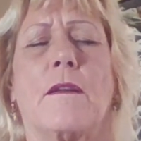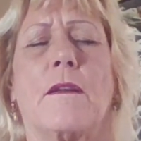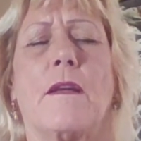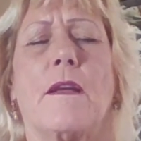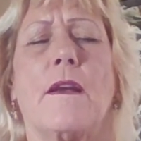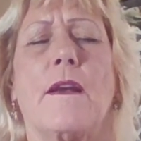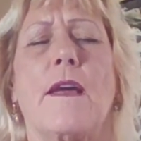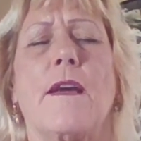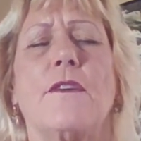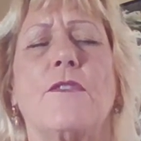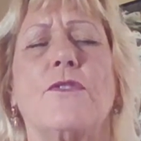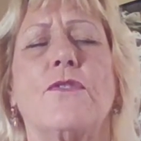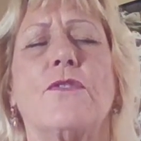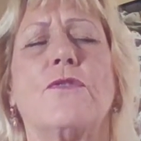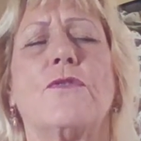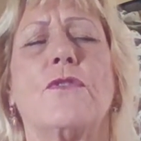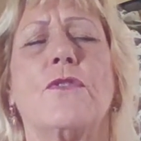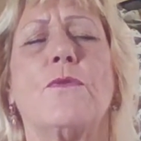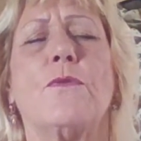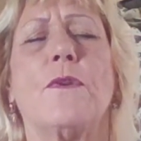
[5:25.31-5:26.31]
And as you're
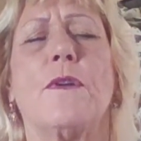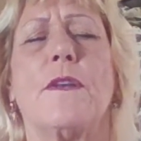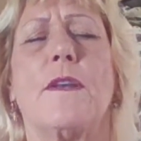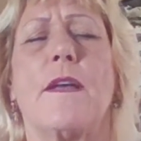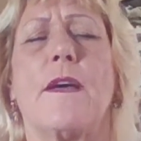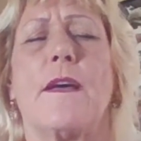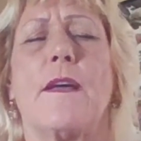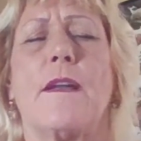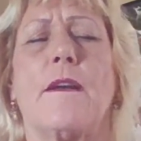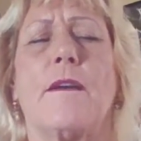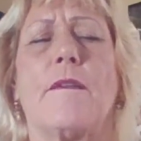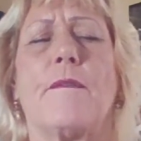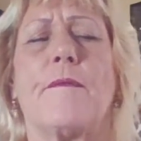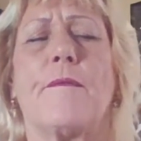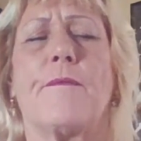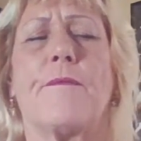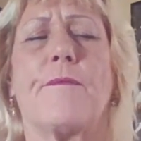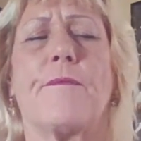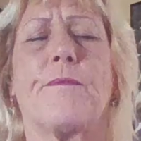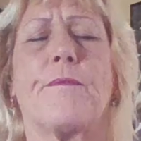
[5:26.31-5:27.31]
doing that,
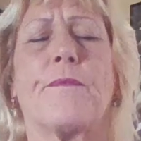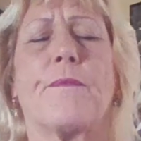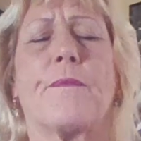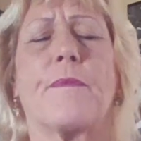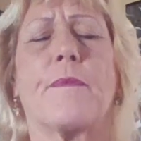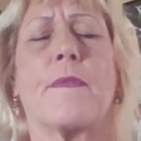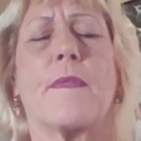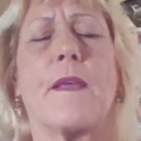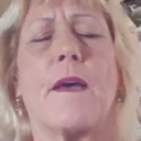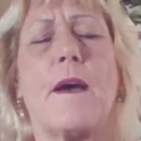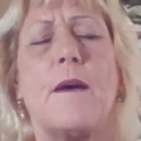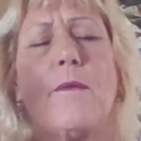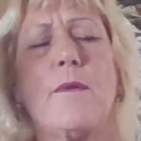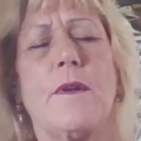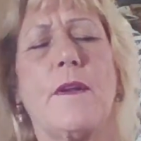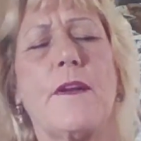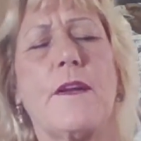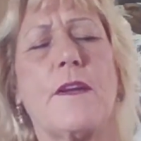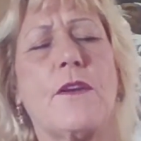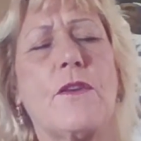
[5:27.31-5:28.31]
I
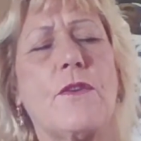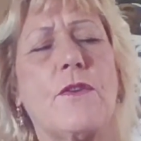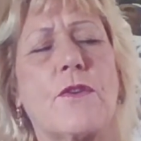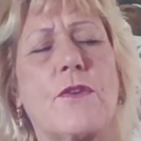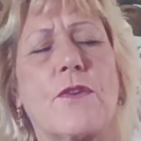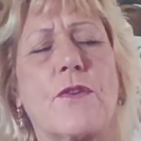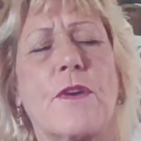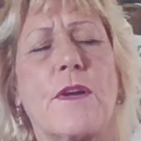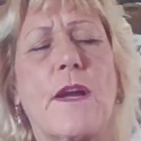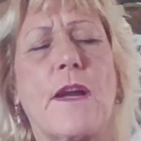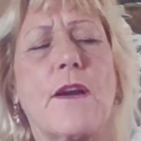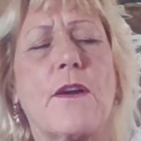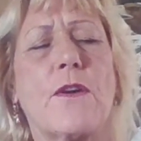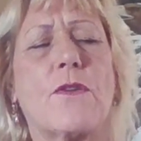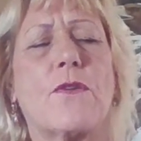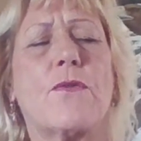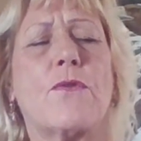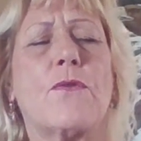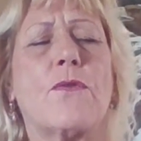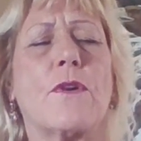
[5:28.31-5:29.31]
would like you to create a
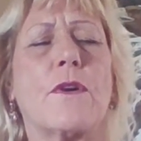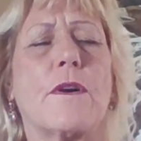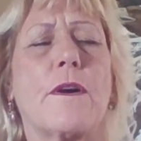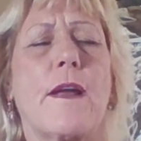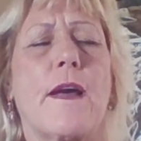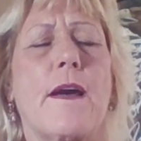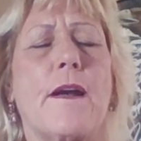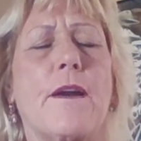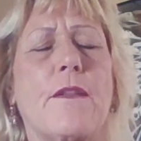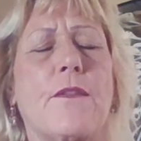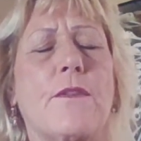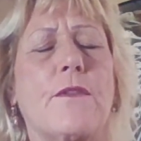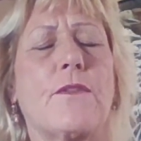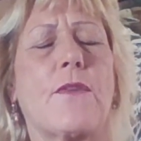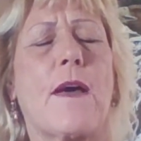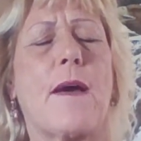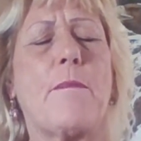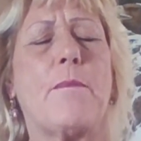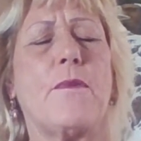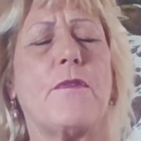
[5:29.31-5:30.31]
cord out of the
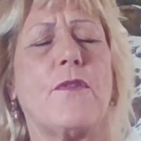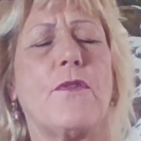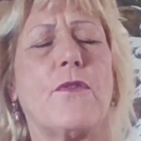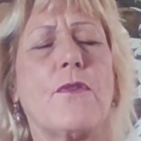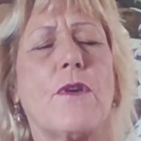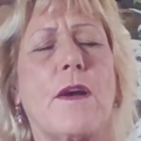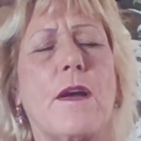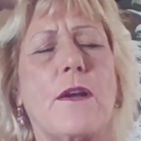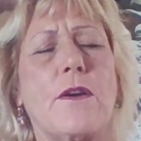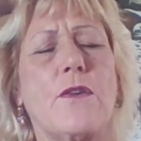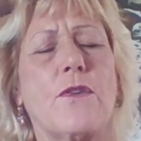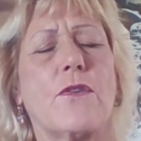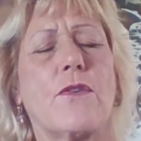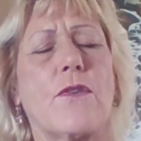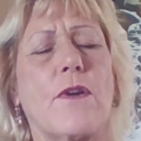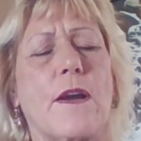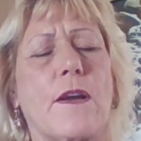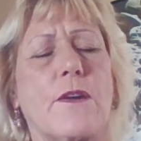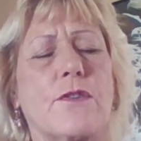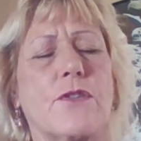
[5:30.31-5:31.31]
top of your head, your
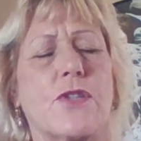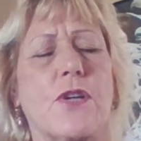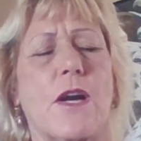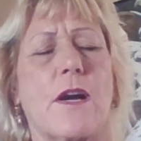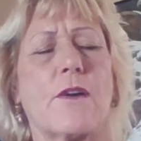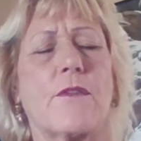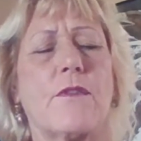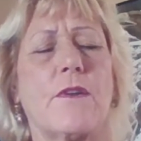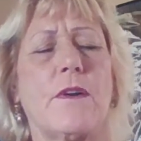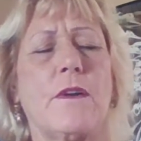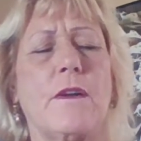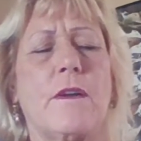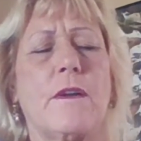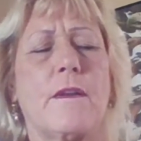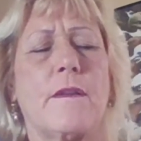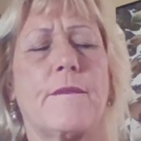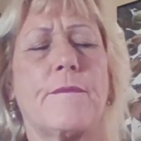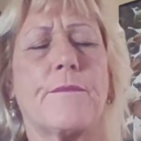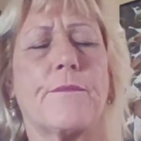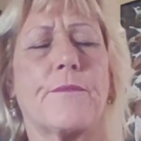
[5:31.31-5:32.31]
crown chakra,
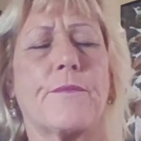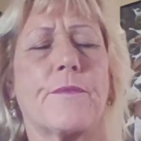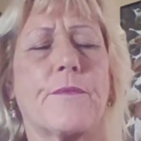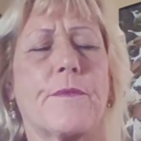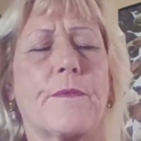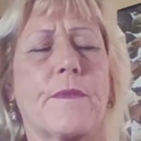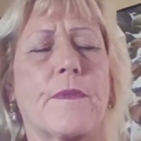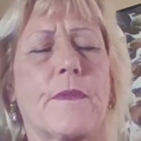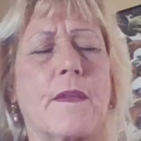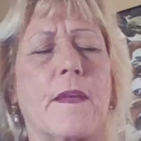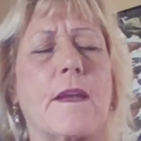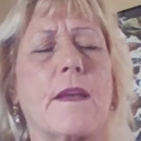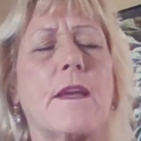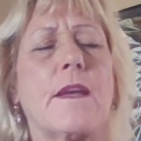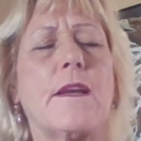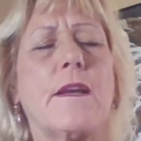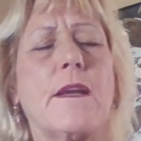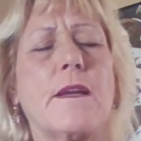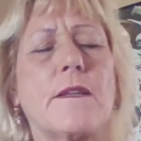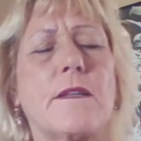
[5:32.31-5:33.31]
and
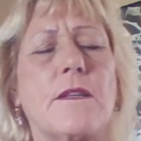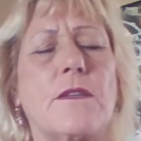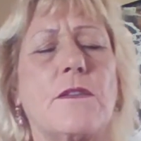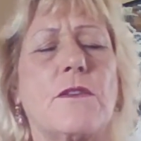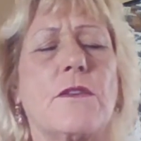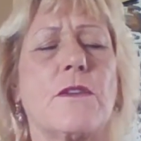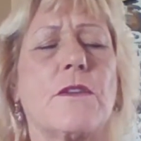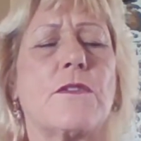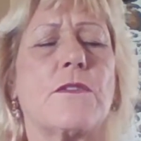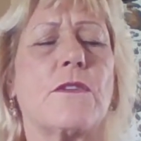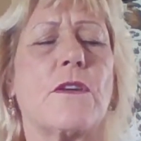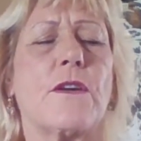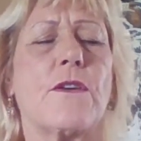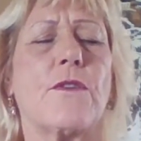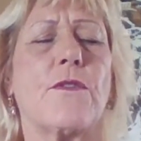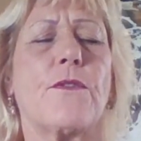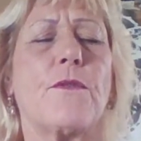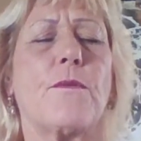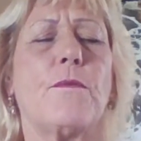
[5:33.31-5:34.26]
connect it to the sun or the